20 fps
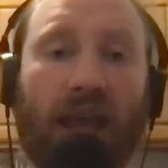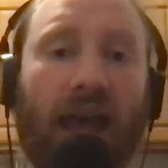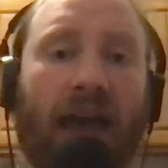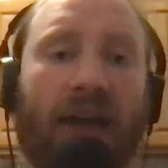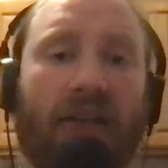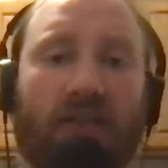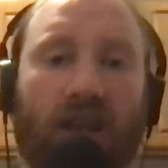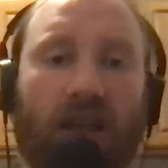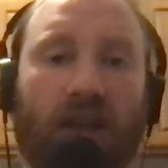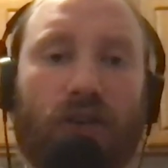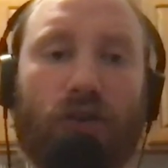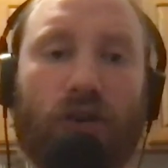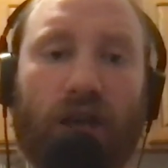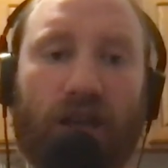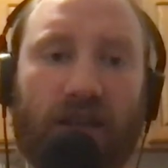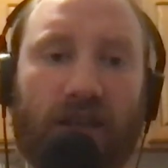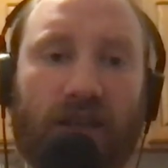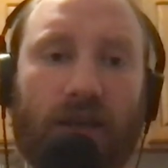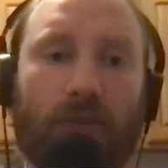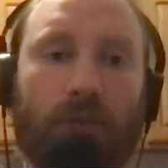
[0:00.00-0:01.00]
and that
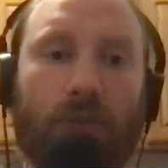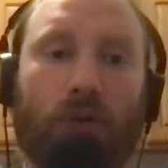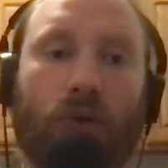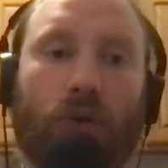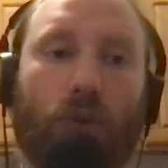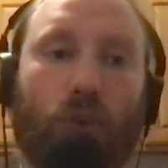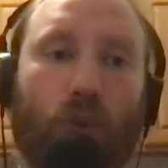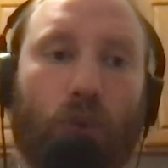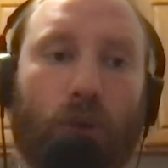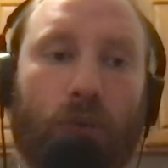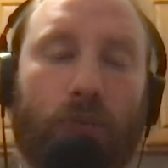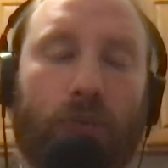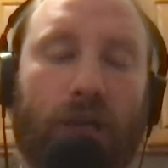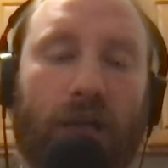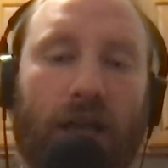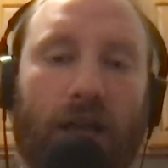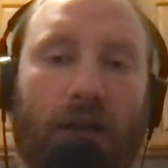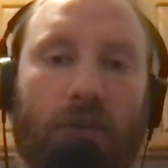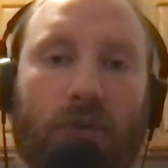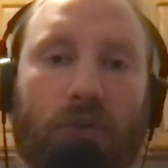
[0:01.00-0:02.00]
Craig Kimbrel would
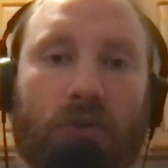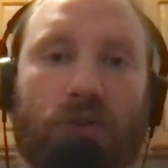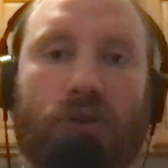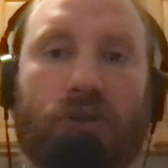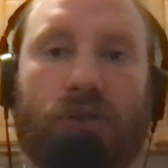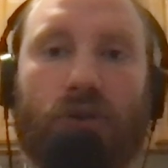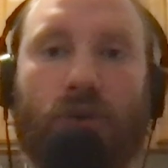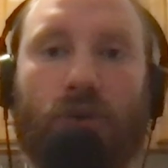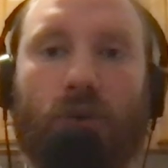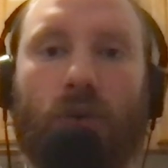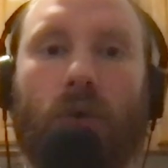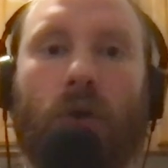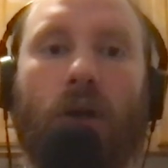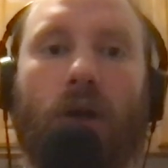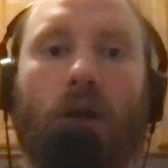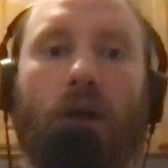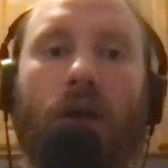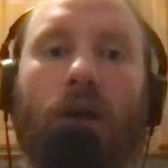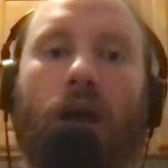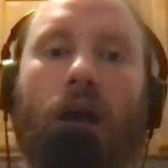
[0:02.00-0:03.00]
be able to
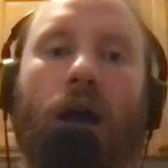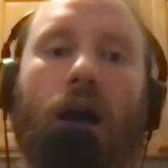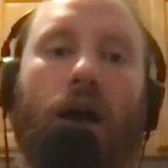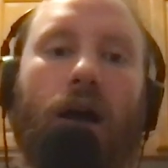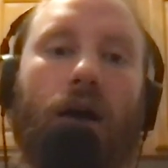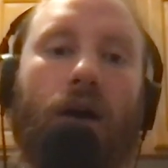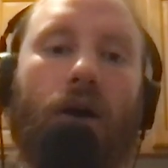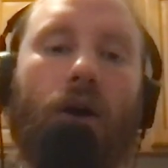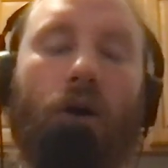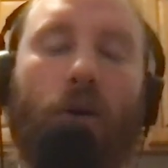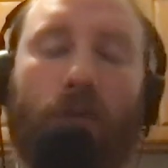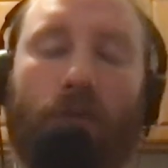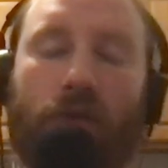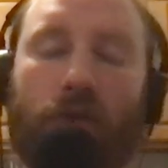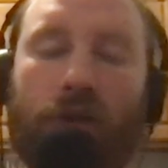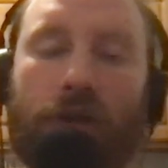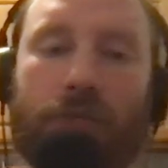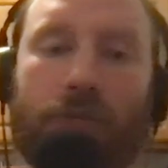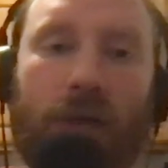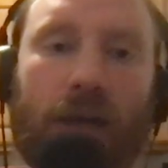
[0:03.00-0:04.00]

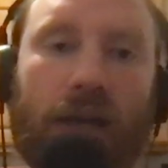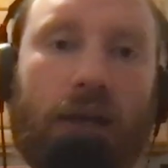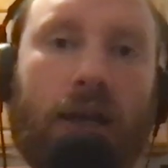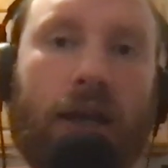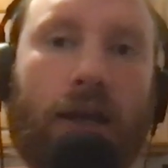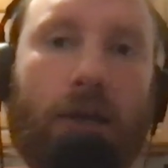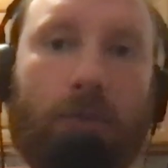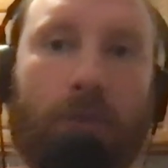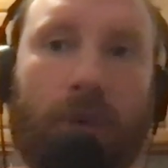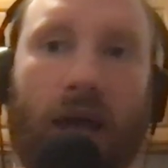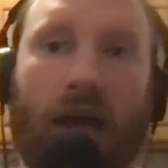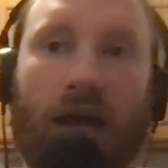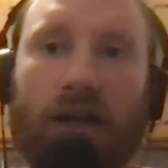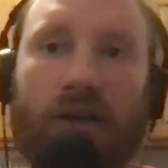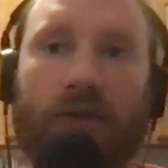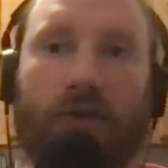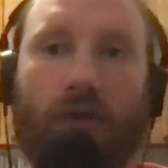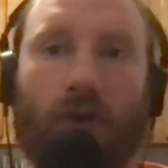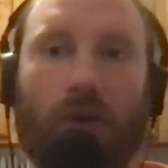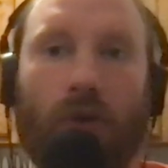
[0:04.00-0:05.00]
hopefully make an
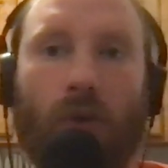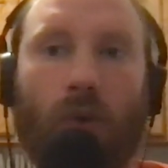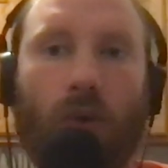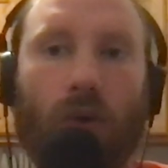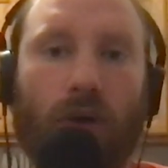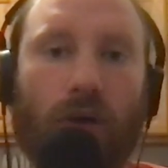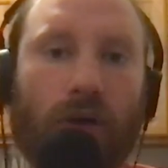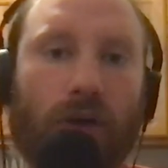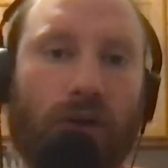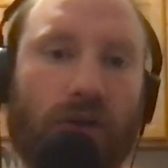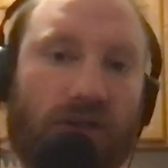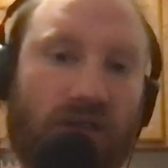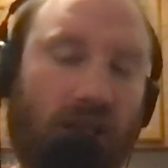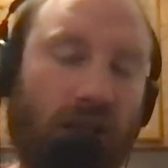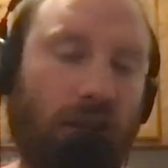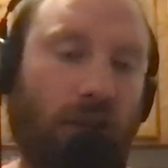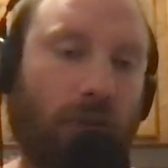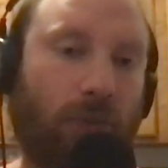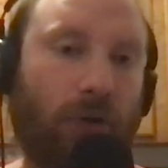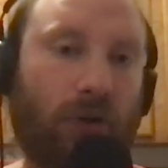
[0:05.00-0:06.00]
impact for the Orioles
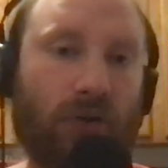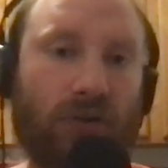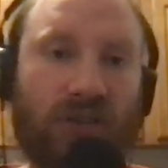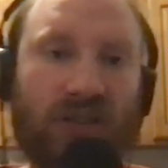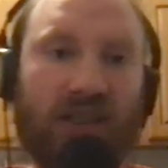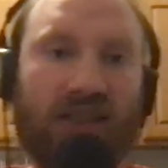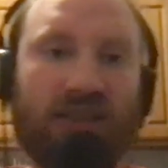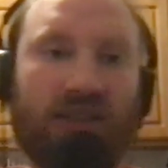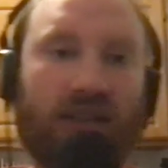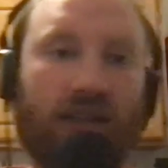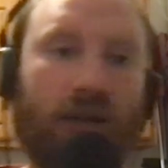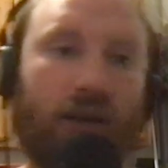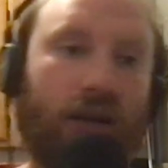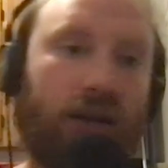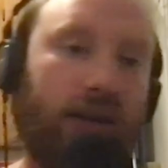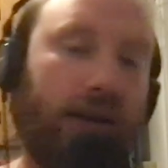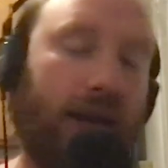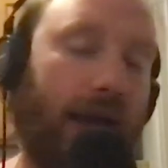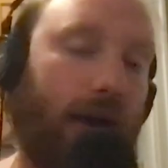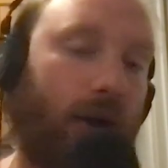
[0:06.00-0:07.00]
in the postseason.
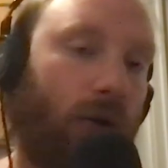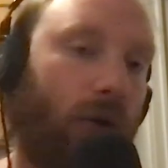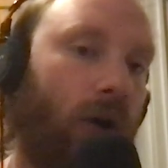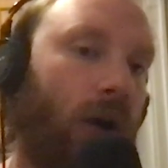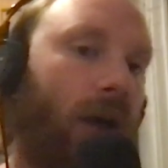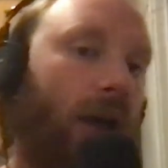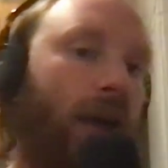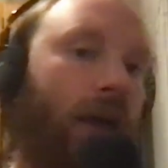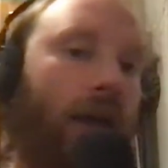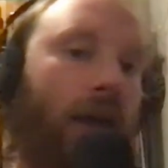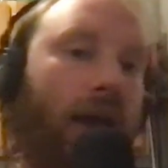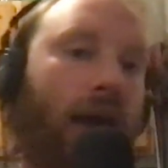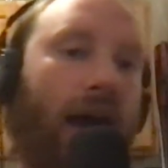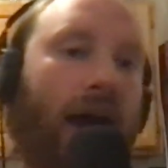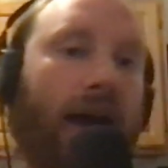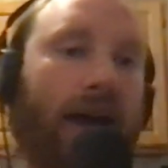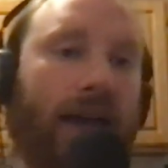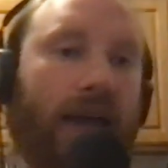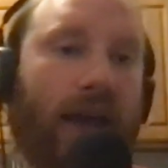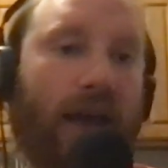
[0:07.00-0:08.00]
Now,
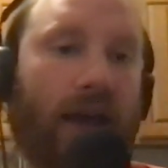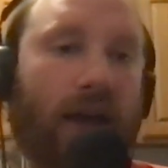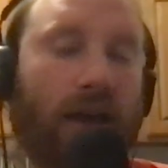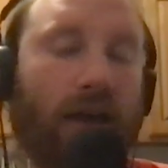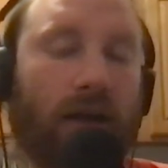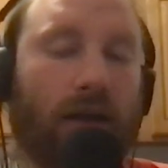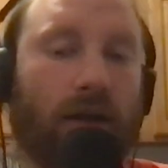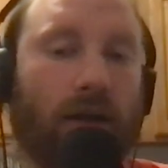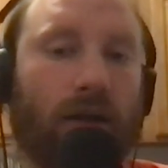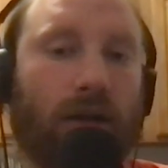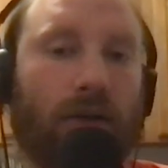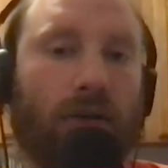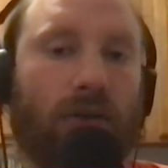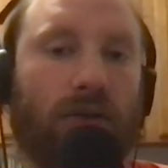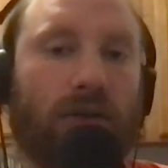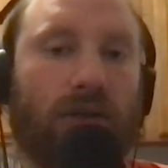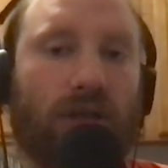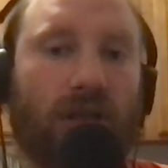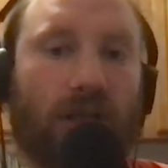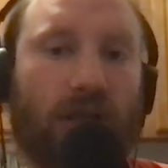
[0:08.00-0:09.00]
I had
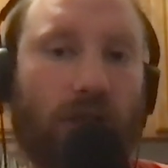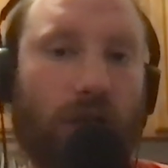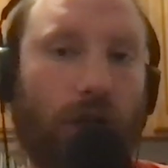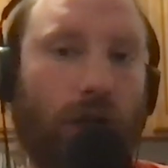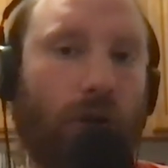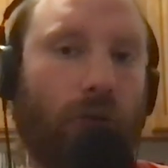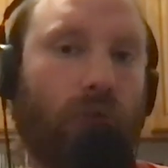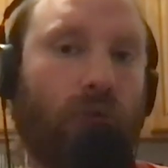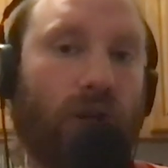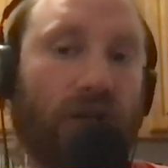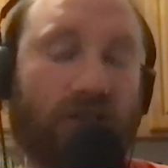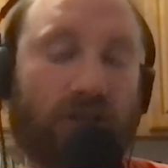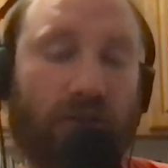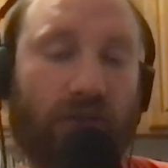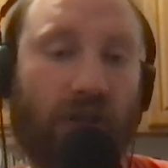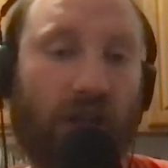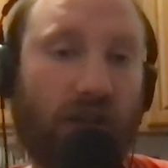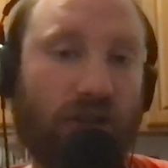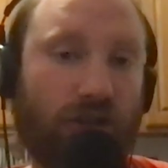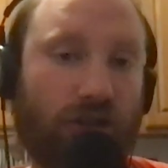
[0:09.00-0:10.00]

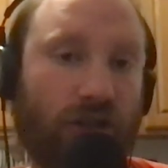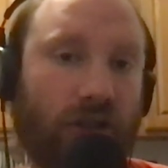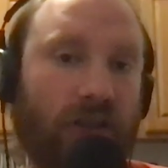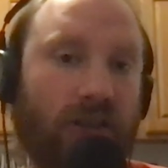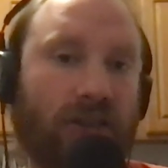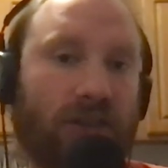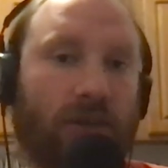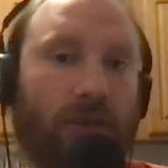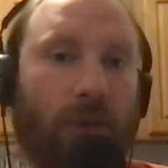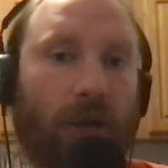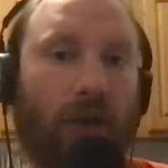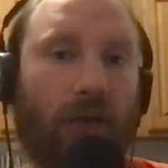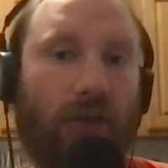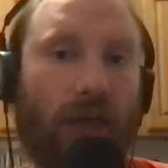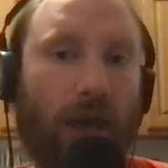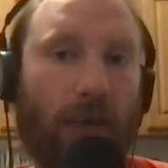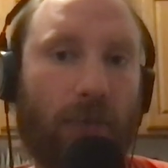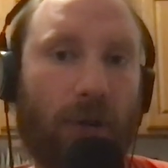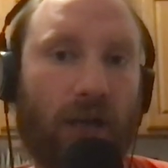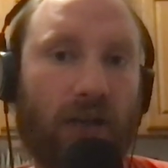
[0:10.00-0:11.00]
reservations about
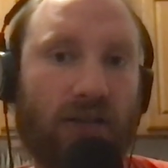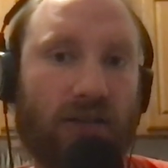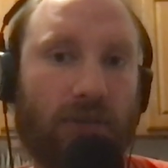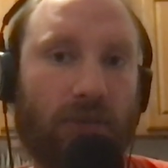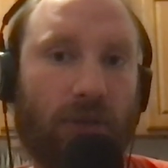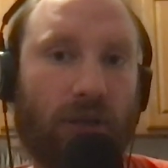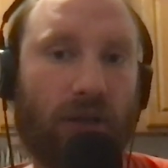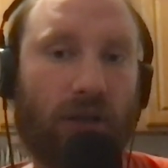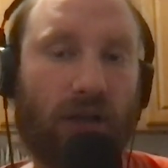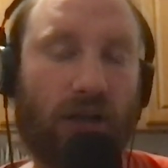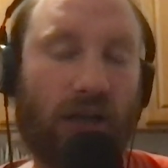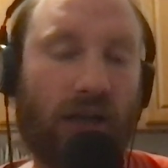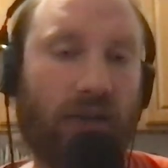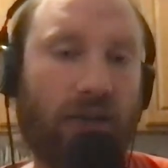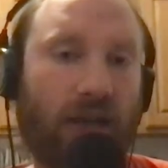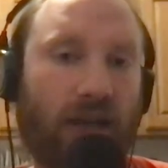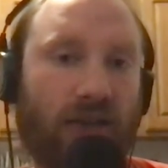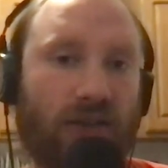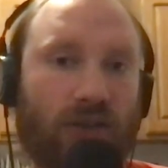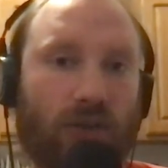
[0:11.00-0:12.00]
that possibility
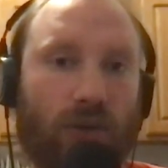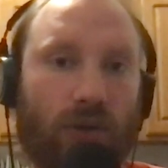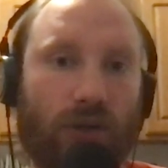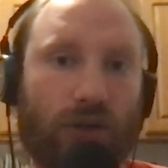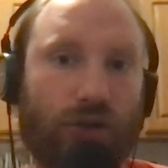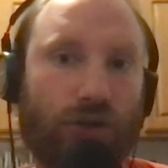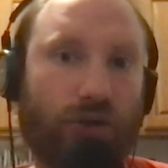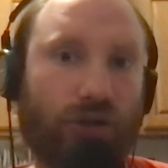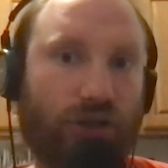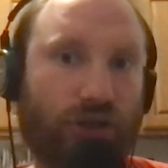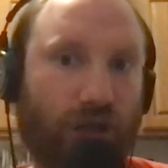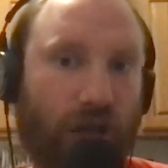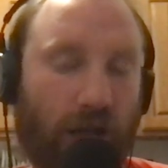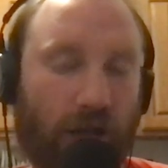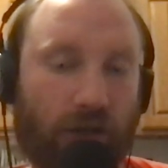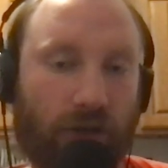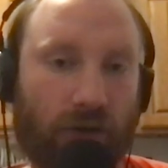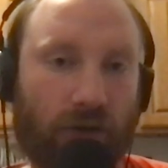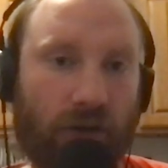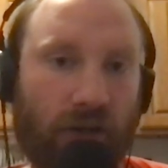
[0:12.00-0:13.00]
and that sort of
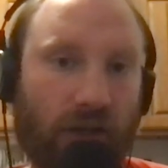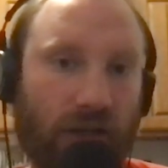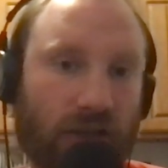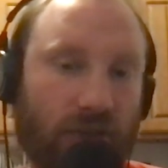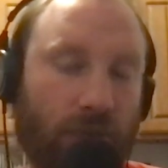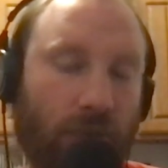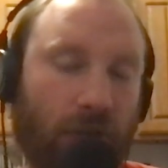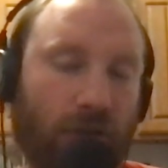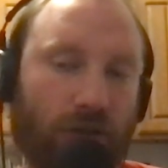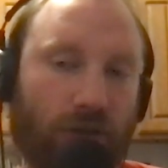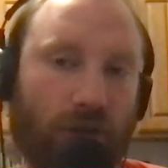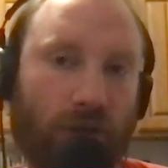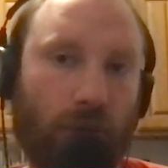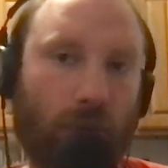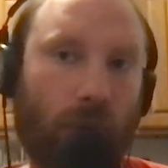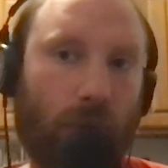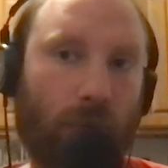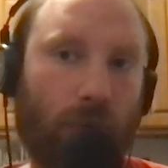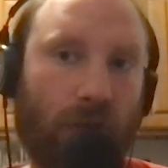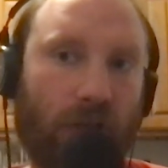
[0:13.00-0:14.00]
trajectory, especially
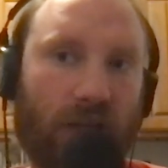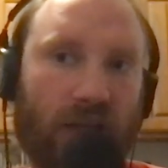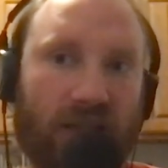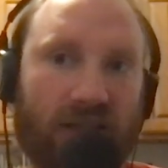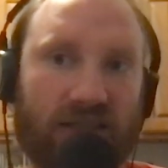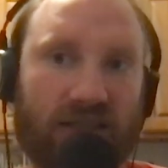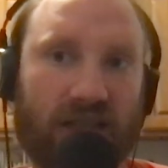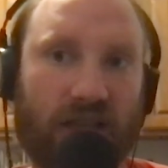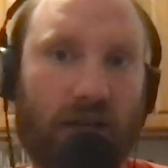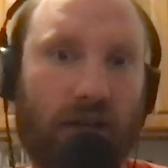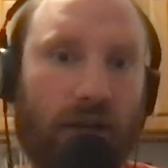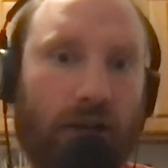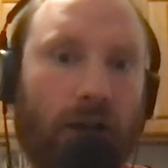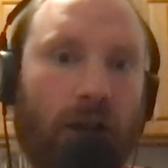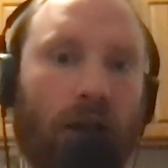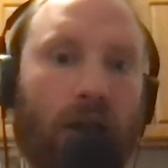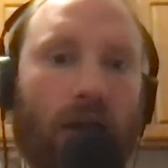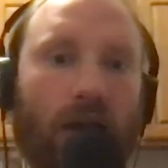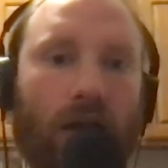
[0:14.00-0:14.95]
when we consider